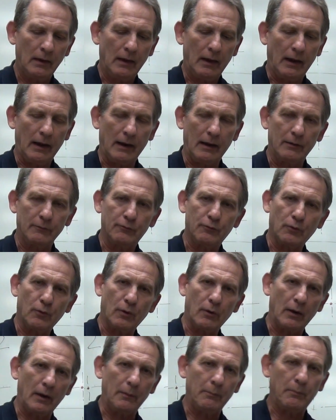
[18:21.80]
And
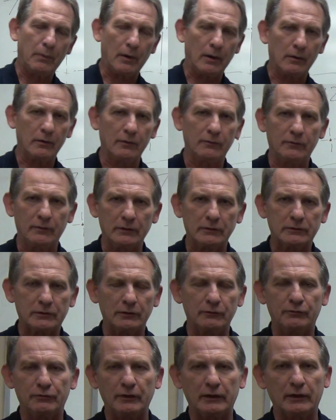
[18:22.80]
for a part of this
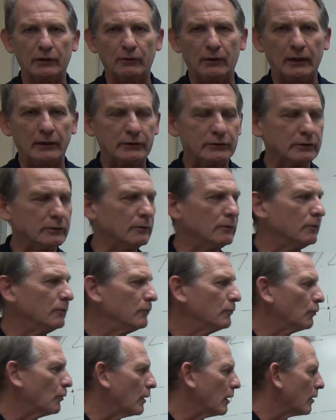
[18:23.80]
configuration
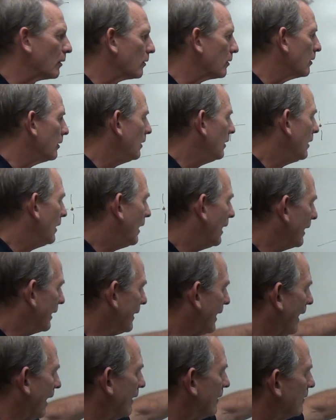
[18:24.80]
where I
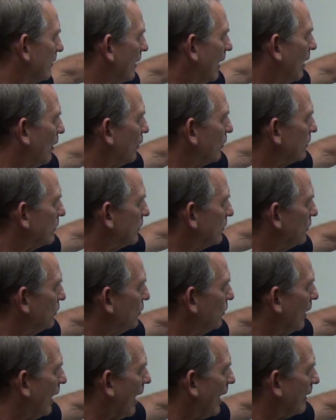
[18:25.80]
can't allow it to
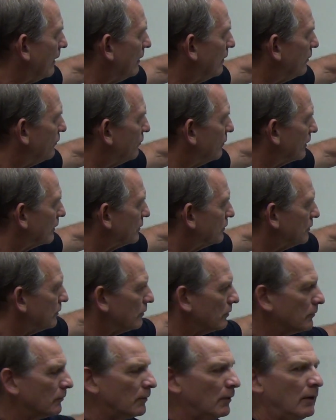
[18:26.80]
do that in the
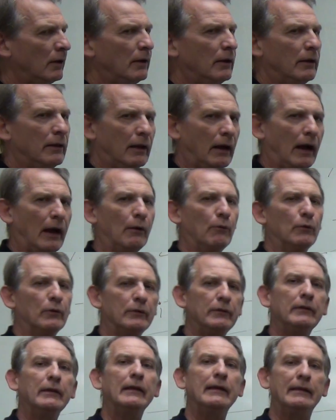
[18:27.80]
fixture, I
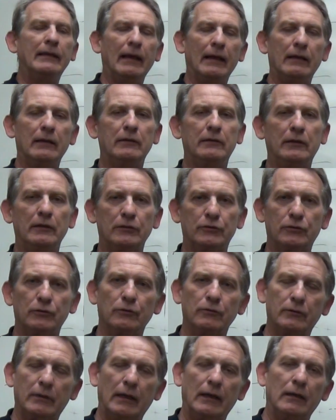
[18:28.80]
would need that
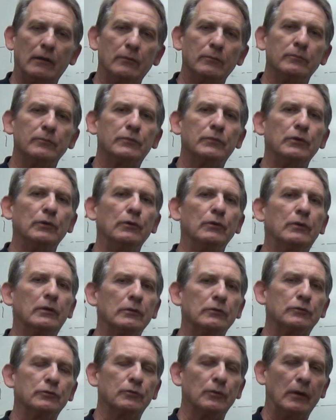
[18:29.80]
additional datum to
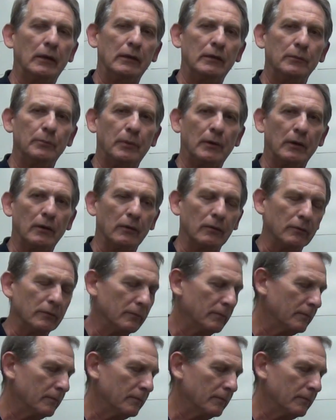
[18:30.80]
constrain the part.